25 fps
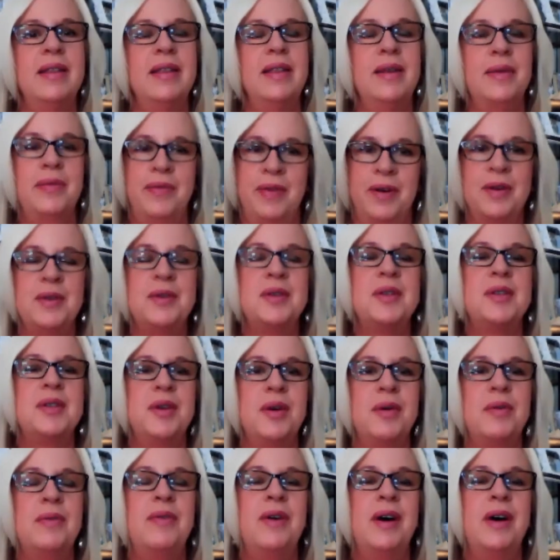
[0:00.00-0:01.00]
the first
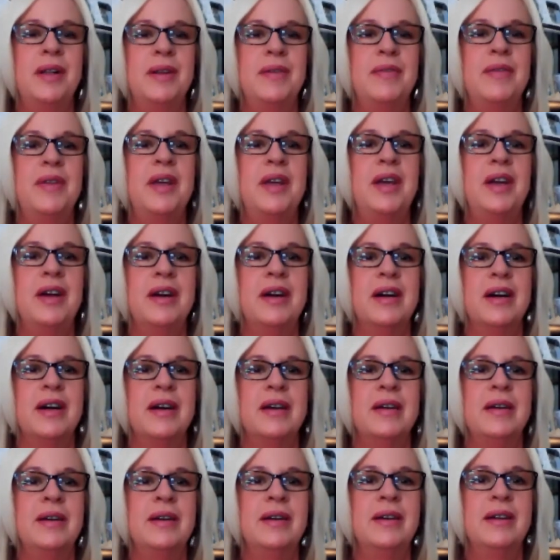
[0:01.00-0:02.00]
snowfall of the
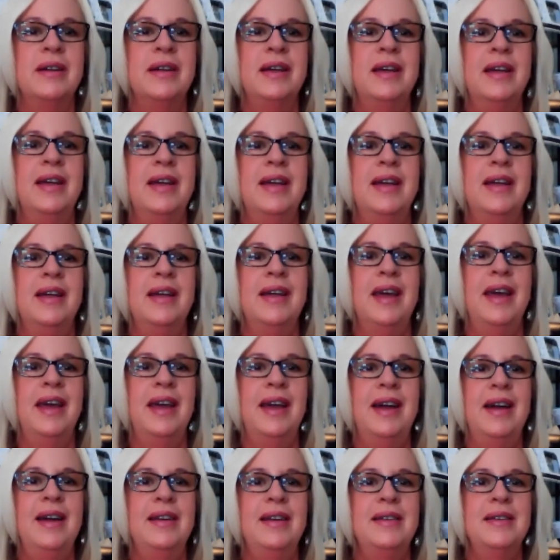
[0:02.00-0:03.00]
year
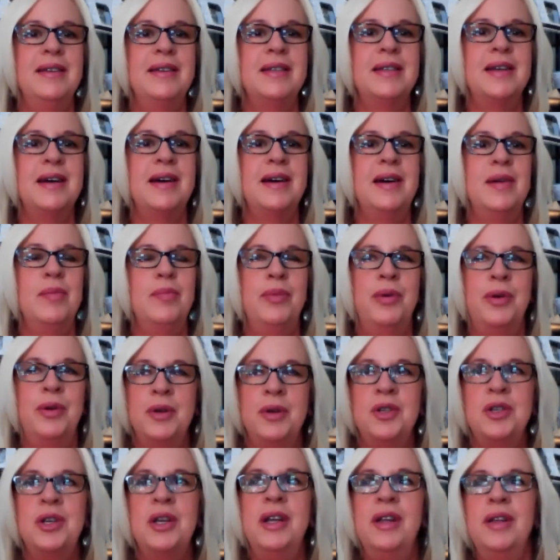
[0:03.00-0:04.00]
and um,
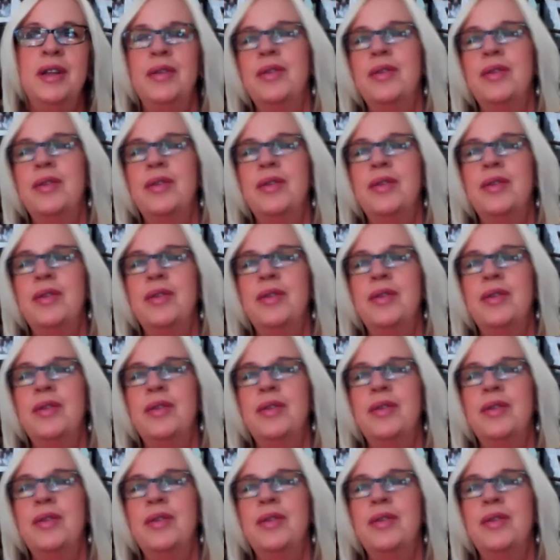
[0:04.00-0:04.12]
pushing